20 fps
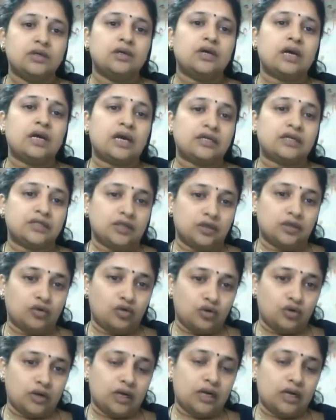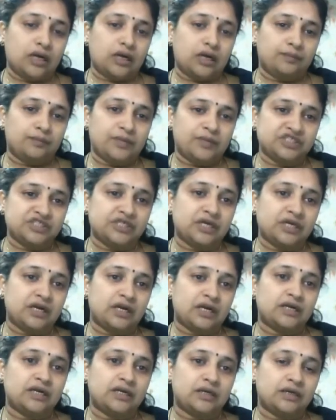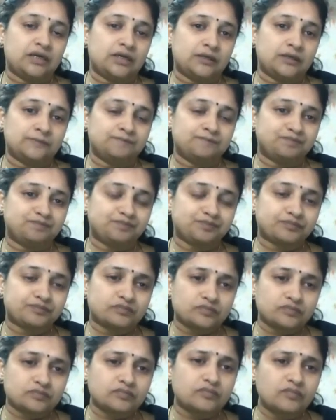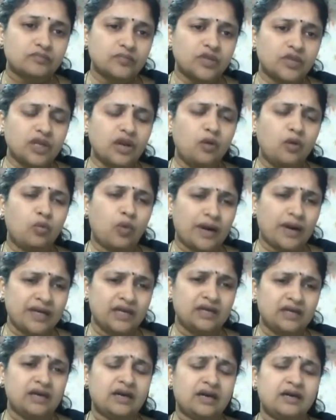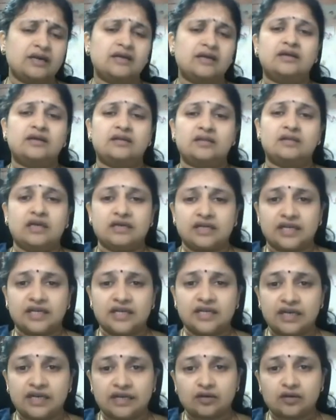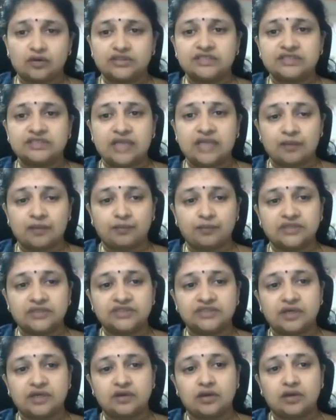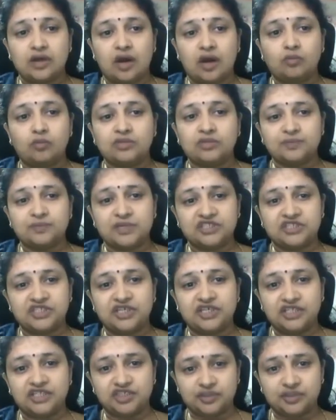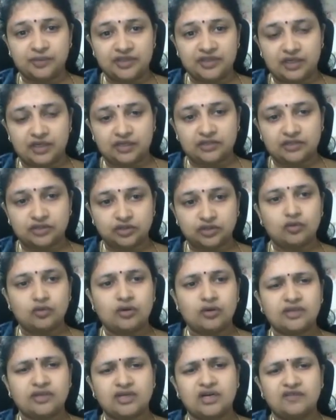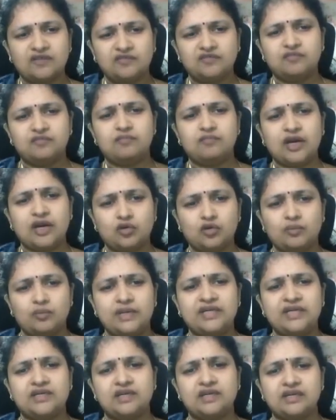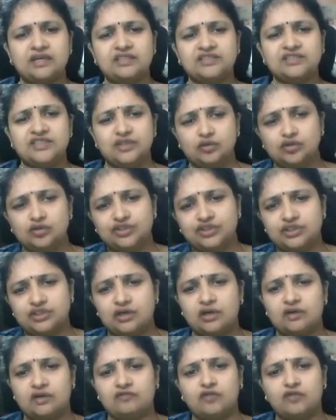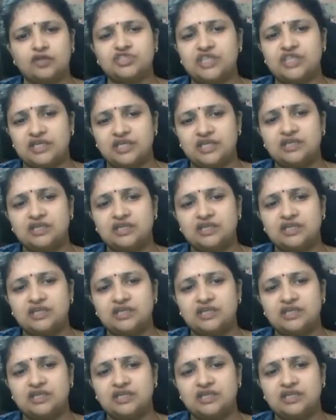and the low pressure, and why the tracheal necrosis happens and how much pressure needs to be there. So the cuff manometer is used for checking